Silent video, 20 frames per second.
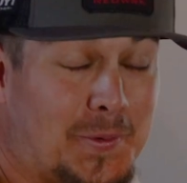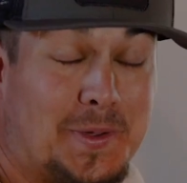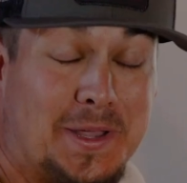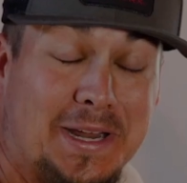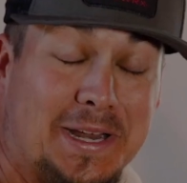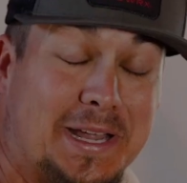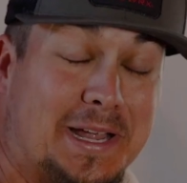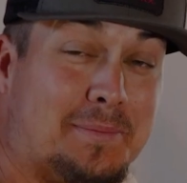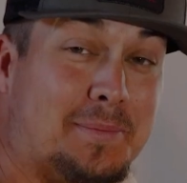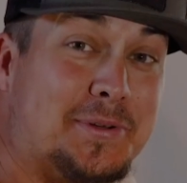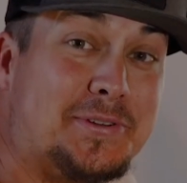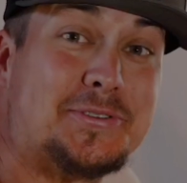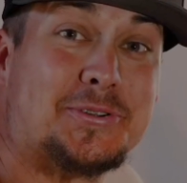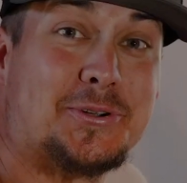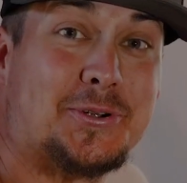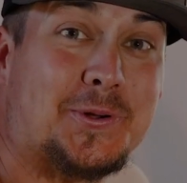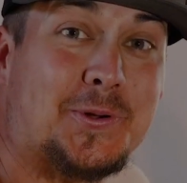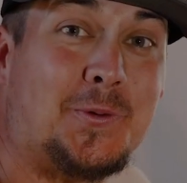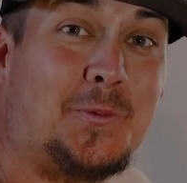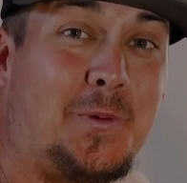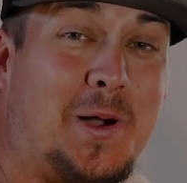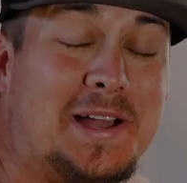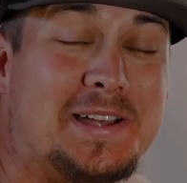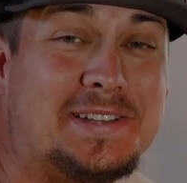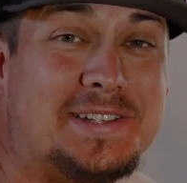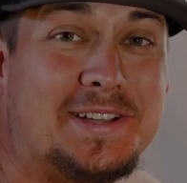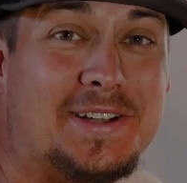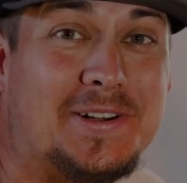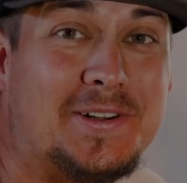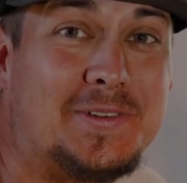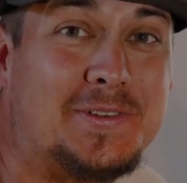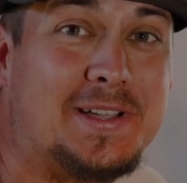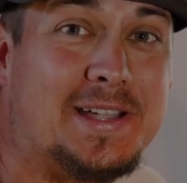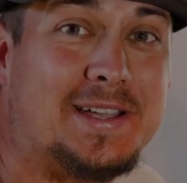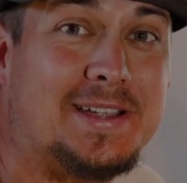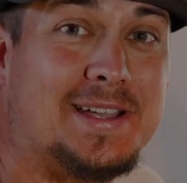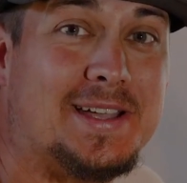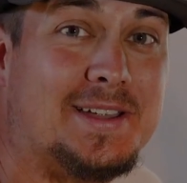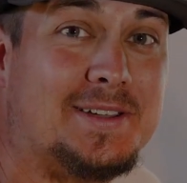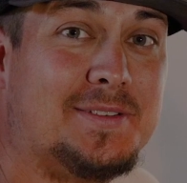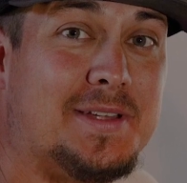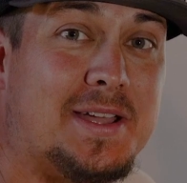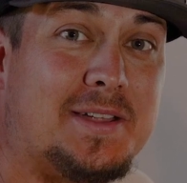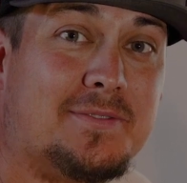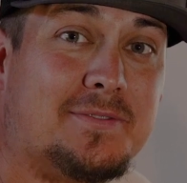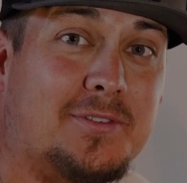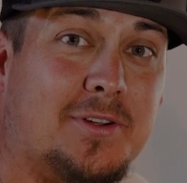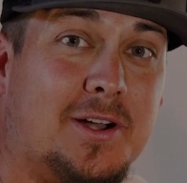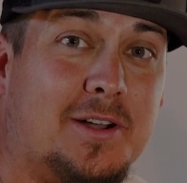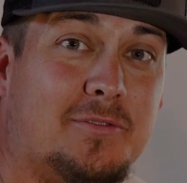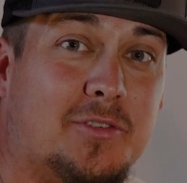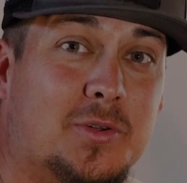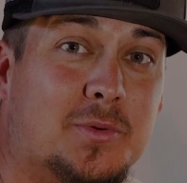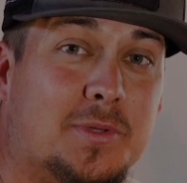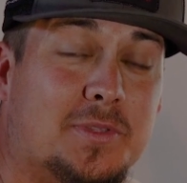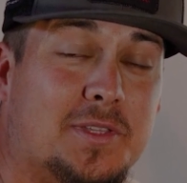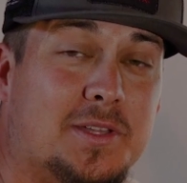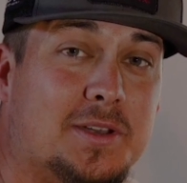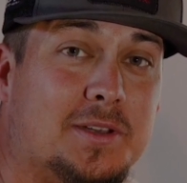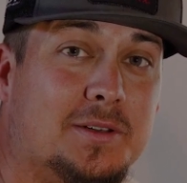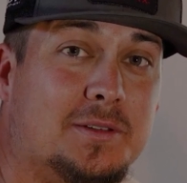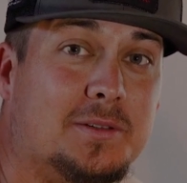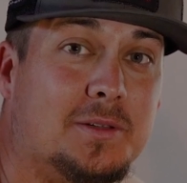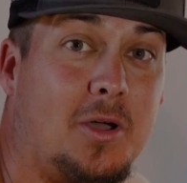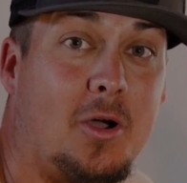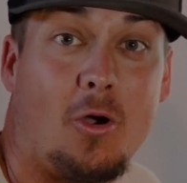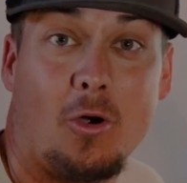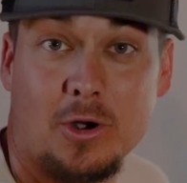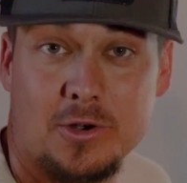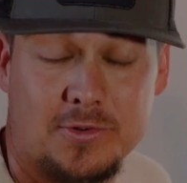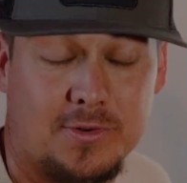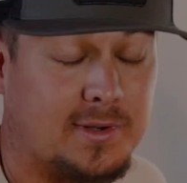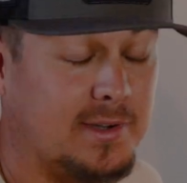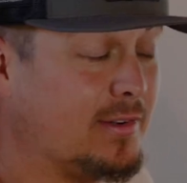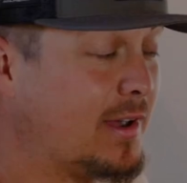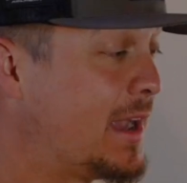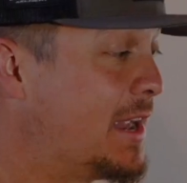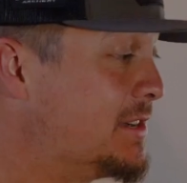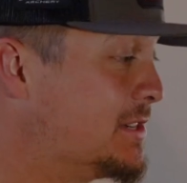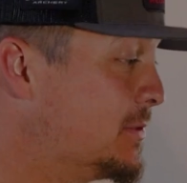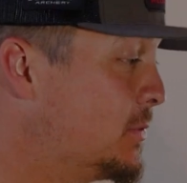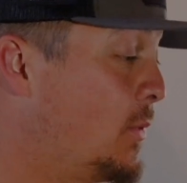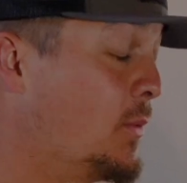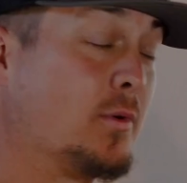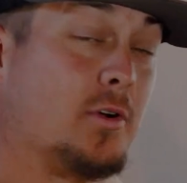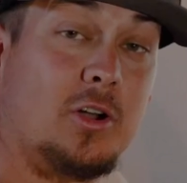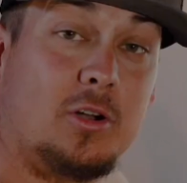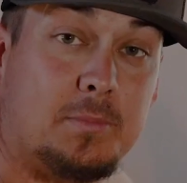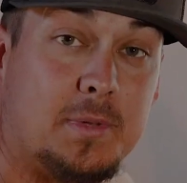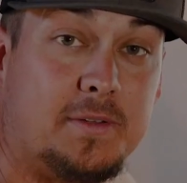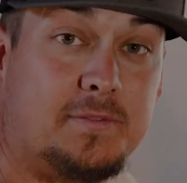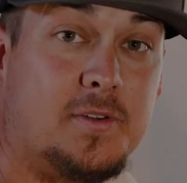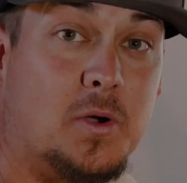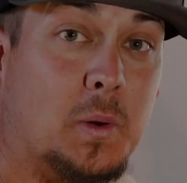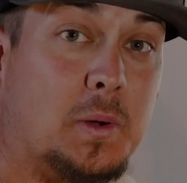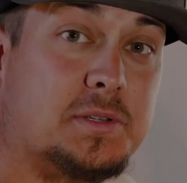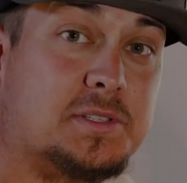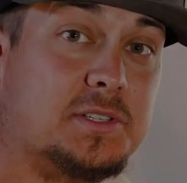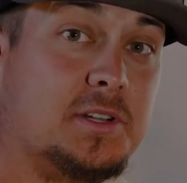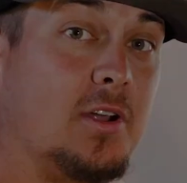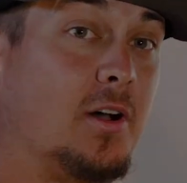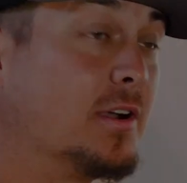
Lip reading: getting a mature whitetail in front of you within archery range is what we're going to be focusing